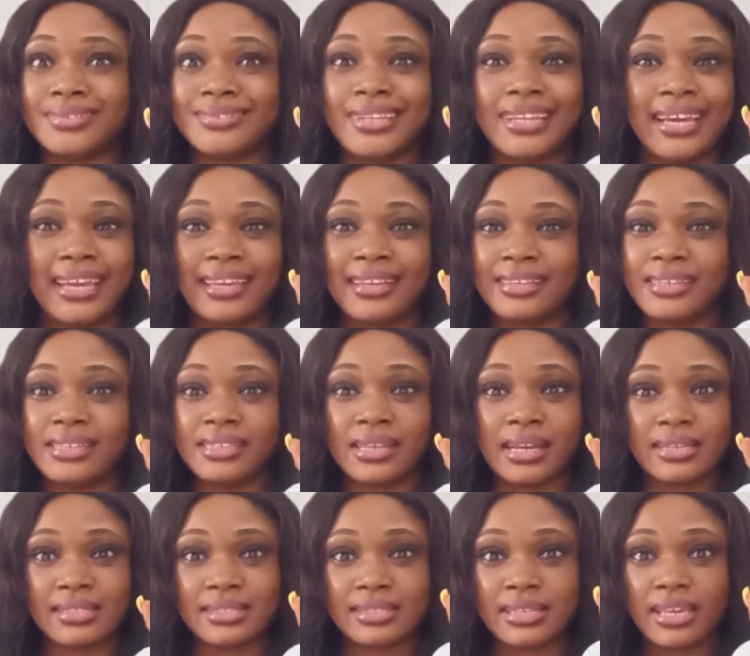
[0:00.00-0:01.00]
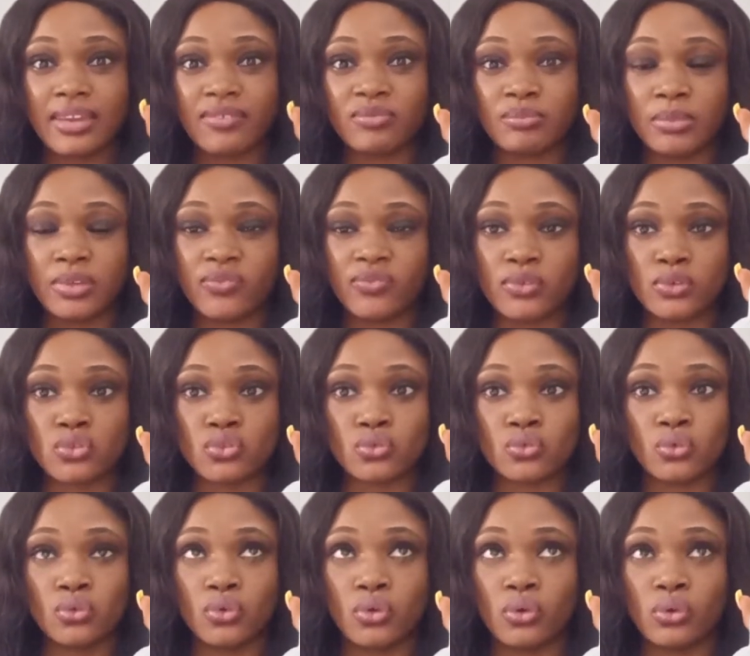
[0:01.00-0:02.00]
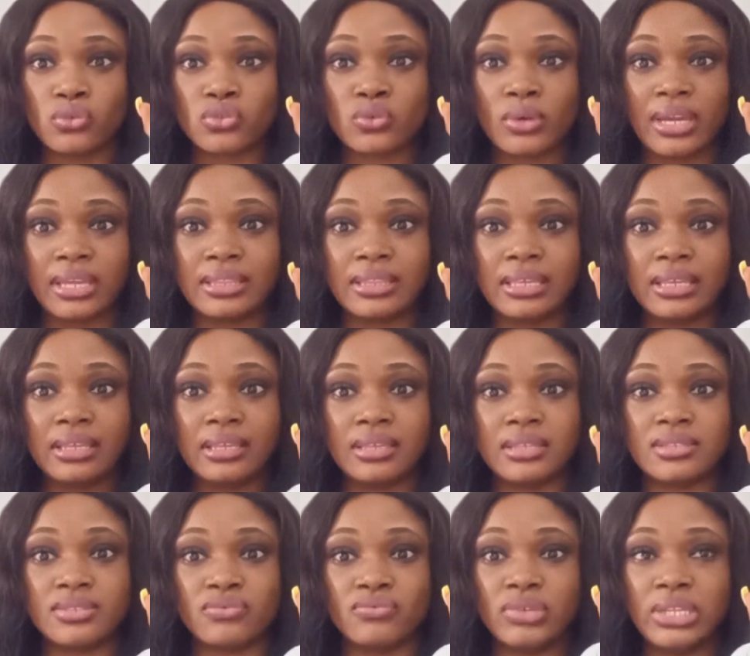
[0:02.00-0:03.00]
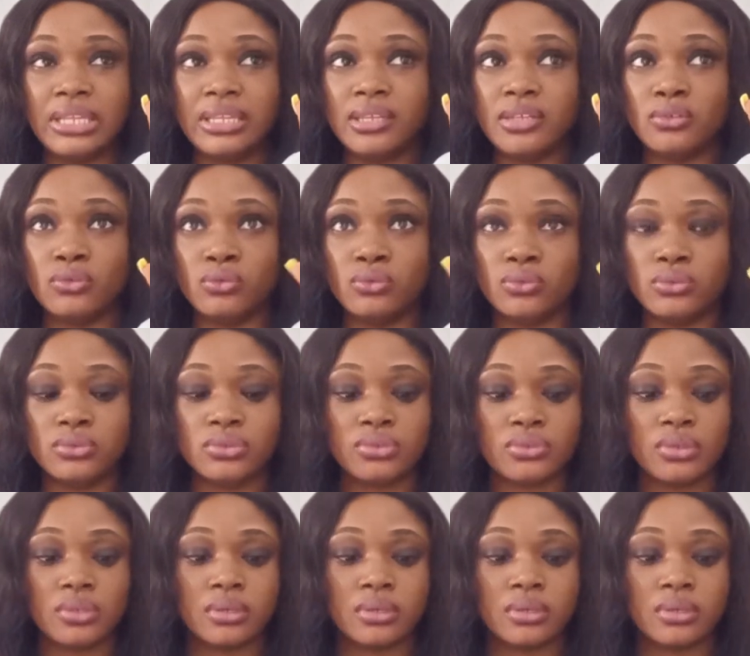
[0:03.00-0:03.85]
Like it has served me for so long, so I think it's really good.